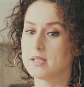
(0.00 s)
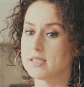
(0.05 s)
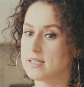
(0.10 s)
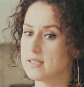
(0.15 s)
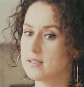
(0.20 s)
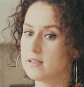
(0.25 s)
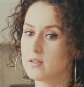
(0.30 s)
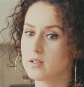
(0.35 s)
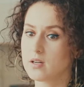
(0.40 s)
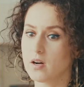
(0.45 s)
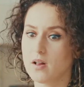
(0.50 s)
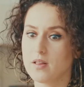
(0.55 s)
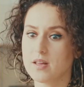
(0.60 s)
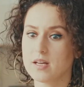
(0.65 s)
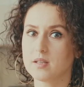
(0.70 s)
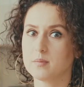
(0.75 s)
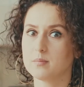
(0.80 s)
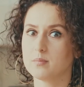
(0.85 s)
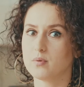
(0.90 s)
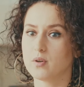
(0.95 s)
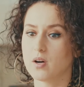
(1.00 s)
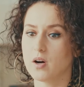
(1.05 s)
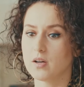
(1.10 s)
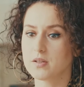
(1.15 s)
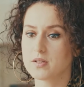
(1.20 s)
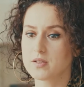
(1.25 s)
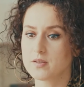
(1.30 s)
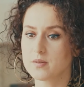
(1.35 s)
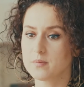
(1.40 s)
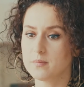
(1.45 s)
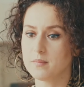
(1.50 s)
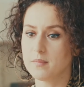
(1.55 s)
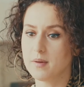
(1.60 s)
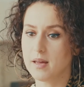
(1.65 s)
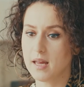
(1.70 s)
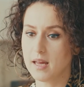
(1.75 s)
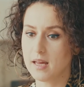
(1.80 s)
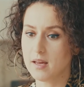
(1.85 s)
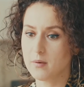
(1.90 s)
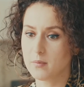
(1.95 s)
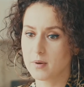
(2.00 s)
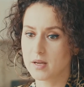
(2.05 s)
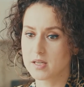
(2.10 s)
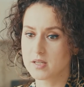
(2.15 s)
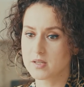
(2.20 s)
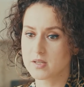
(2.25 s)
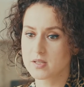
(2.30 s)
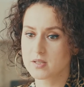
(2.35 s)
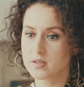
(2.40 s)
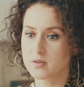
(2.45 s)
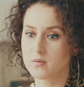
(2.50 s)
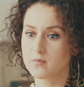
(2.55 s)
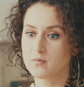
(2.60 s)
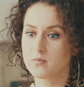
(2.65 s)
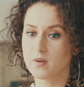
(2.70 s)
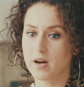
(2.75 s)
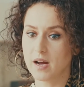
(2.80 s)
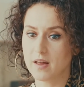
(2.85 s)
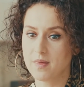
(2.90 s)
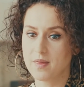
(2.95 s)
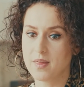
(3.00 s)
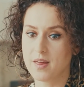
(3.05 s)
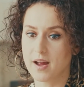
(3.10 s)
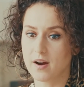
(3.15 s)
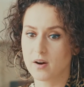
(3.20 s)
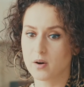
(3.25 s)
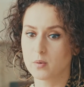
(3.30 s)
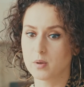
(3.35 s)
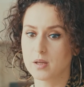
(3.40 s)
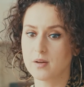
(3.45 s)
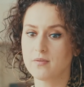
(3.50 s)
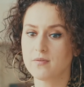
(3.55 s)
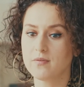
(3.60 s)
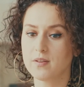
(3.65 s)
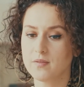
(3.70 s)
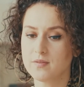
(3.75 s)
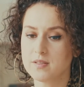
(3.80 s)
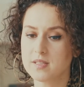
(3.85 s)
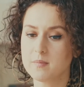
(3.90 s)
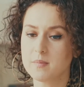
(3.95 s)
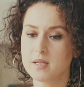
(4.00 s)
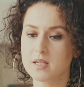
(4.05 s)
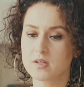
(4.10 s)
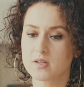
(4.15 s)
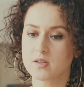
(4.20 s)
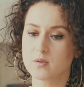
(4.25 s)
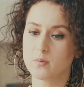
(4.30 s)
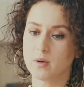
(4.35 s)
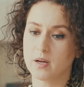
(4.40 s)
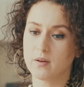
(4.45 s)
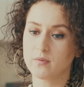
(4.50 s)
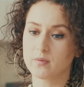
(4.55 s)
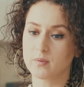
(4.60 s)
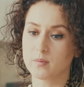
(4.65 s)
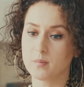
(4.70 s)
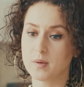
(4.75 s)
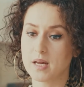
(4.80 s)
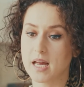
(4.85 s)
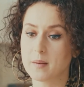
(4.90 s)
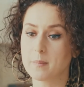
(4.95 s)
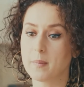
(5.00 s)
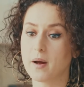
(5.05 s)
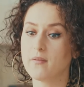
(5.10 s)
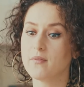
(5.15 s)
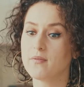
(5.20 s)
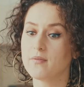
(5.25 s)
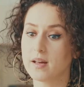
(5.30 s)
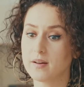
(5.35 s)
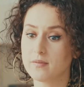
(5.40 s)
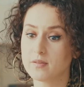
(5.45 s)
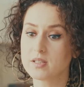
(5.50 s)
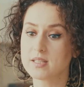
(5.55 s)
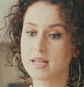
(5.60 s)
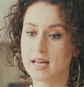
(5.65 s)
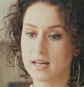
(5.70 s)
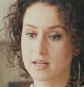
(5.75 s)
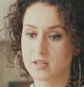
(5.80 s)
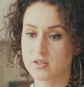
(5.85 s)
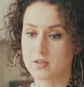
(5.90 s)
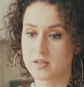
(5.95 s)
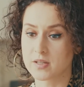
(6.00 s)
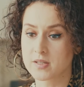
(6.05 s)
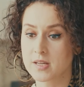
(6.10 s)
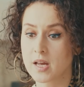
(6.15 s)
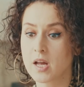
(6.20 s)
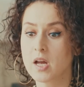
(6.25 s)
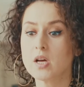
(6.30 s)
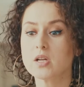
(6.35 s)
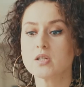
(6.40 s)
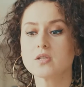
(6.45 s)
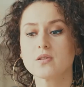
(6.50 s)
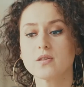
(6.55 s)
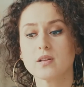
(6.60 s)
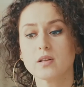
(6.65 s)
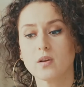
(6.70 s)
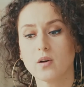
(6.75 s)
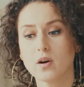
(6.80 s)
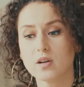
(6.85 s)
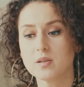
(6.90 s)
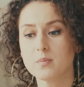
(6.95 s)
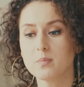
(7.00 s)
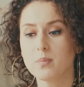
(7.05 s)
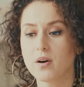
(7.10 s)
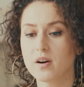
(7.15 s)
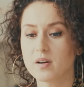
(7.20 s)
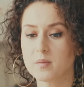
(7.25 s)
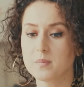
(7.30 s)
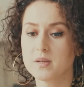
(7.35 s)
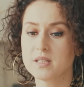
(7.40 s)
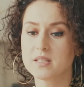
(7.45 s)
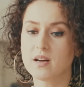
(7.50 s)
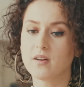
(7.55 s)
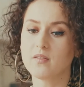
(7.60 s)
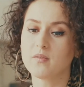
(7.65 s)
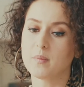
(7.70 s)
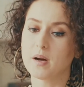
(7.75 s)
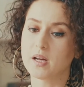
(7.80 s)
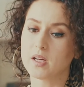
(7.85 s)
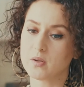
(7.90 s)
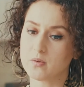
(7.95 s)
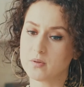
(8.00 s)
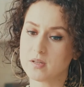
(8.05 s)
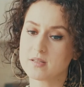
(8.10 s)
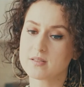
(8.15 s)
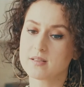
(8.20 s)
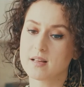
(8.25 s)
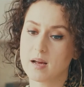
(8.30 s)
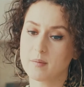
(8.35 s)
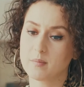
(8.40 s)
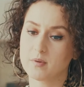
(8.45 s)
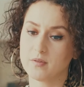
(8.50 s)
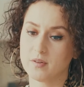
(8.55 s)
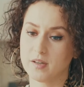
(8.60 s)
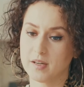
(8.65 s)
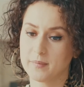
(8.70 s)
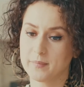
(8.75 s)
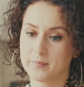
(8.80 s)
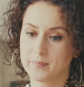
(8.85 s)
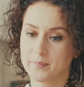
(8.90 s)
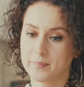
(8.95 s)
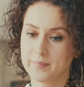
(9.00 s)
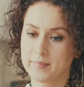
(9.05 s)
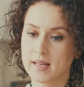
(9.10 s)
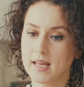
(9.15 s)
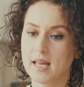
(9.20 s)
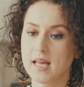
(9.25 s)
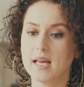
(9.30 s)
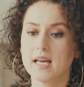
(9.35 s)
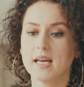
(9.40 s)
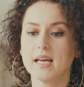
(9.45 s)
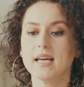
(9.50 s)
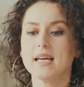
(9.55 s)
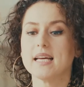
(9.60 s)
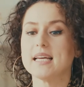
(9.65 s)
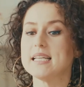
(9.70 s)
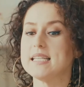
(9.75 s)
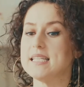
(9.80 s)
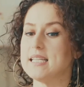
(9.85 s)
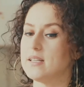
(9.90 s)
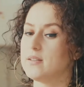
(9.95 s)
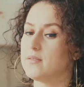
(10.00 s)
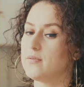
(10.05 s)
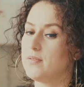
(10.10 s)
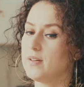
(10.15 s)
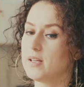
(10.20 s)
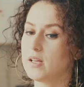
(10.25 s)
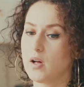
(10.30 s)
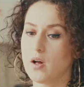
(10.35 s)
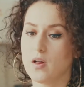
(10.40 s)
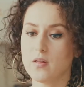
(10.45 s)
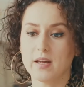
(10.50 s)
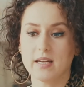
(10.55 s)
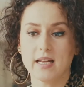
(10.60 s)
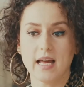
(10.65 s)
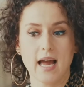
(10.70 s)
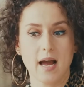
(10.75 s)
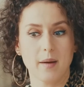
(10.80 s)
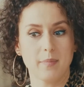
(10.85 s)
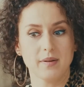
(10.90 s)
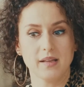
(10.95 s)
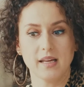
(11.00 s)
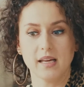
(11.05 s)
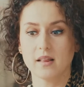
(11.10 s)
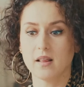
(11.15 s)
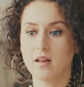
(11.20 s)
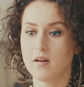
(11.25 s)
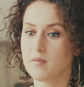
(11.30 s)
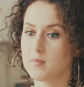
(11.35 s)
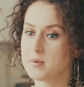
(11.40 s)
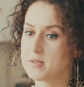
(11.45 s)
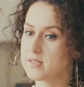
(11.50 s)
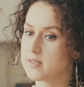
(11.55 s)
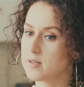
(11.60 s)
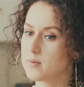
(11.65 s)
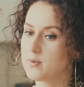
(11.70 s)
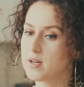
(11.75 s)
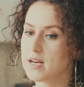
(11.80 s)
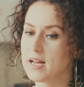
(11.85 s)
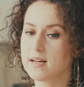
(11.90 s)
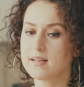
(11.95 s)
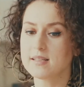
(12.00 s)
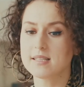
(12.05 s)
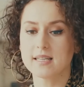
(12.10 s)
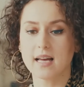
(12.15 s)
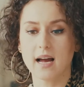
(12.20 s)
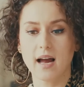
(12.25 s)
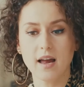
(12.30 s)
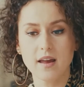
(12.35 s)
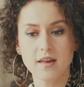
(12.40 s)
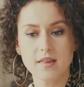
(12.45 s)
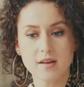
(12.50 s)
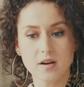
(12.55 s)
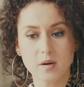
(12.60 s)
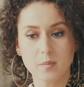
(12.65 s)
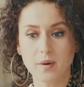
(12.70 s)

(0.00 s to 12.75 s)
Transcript: it didn't look all that abroad to me when he stood right there only 50 meters away from me at my favorite entrance to the law department of my uni's library. Didn't feel all that happily in love with someone else either